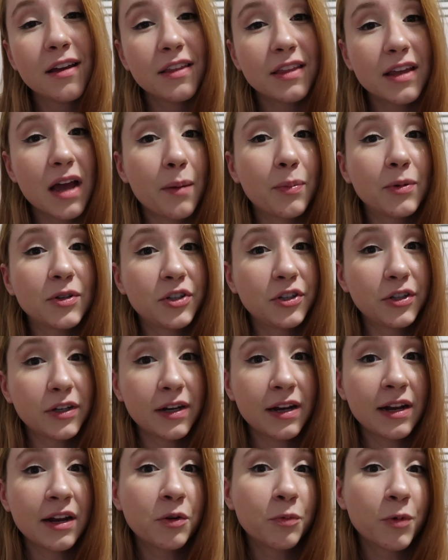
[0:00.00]
the
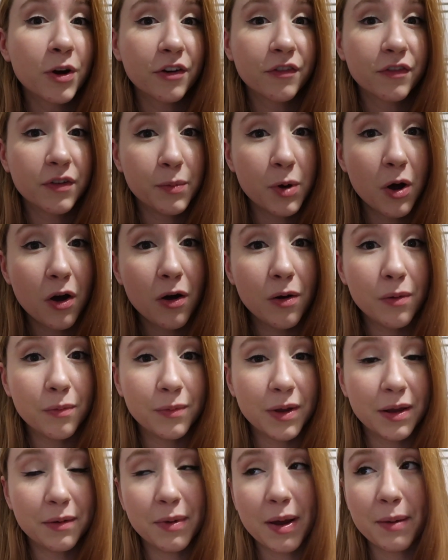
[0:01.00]
opportunity to work from home
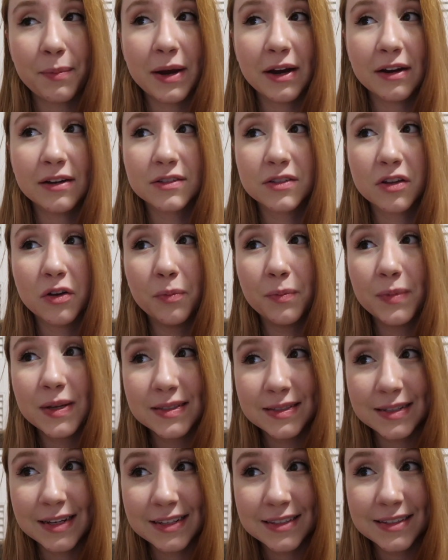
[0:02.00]
and my parents' home
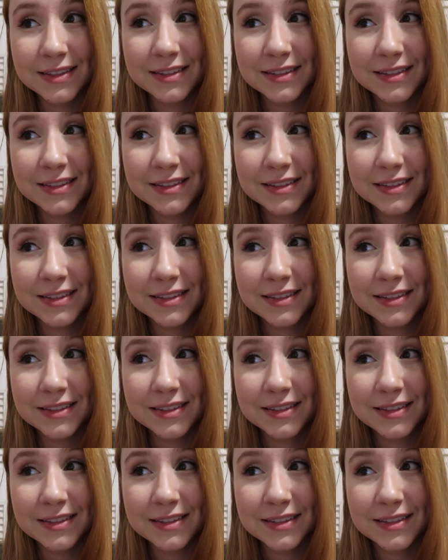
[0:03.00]
business.